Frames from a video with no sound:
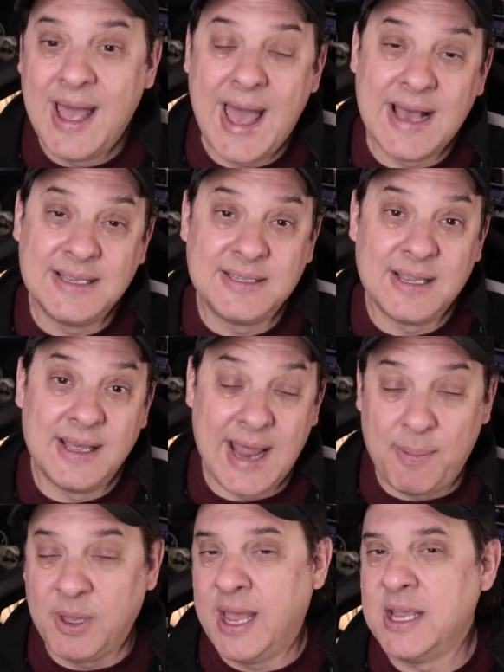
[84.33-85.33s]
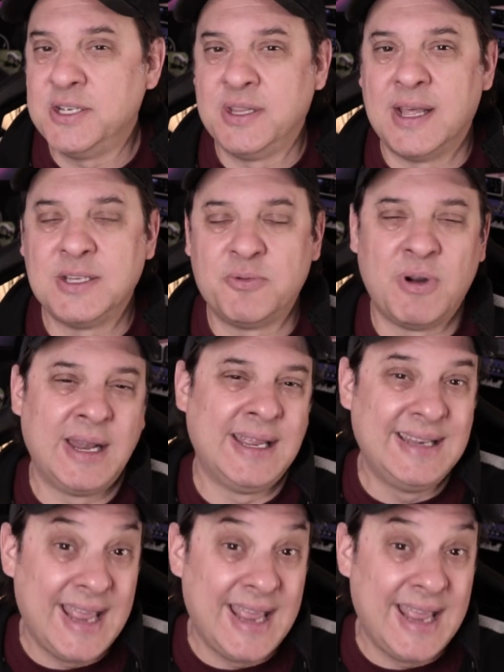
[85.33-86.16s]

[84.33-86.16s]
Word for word: as an application that's running